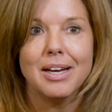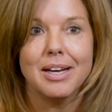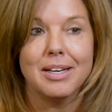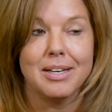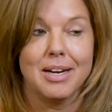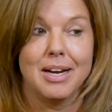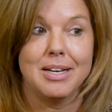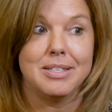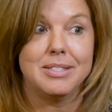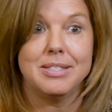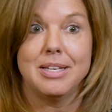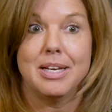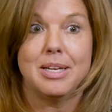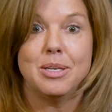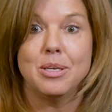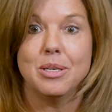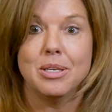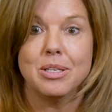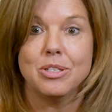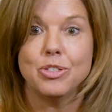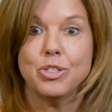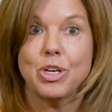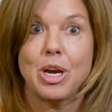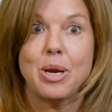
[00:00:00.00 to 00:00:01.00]
And I said,
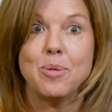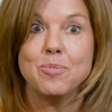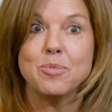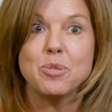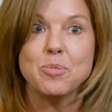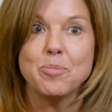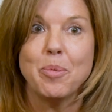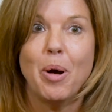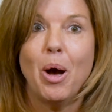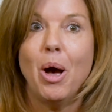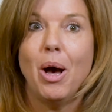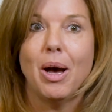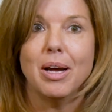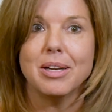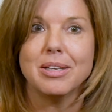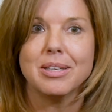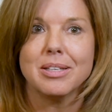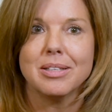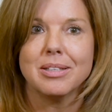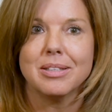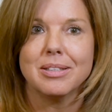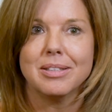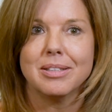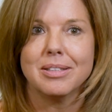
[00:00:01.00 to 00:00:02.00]
James Bond.
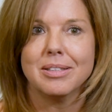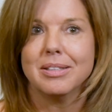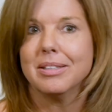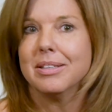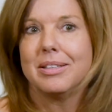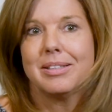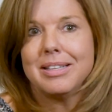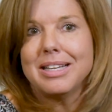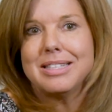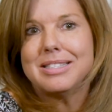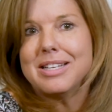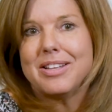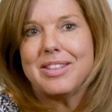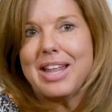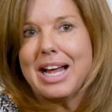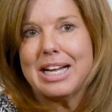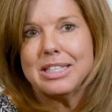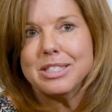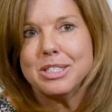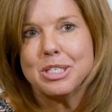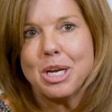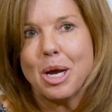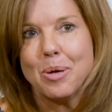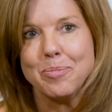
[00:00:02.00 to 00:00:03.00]
They said,
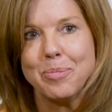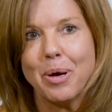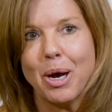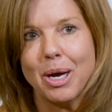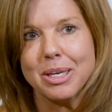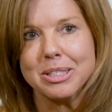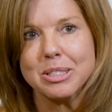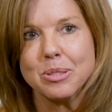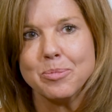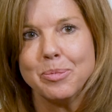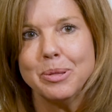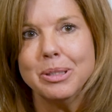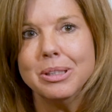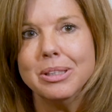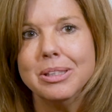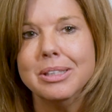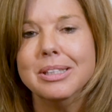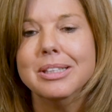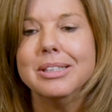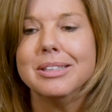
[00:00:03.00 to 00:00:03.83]
that's not possible.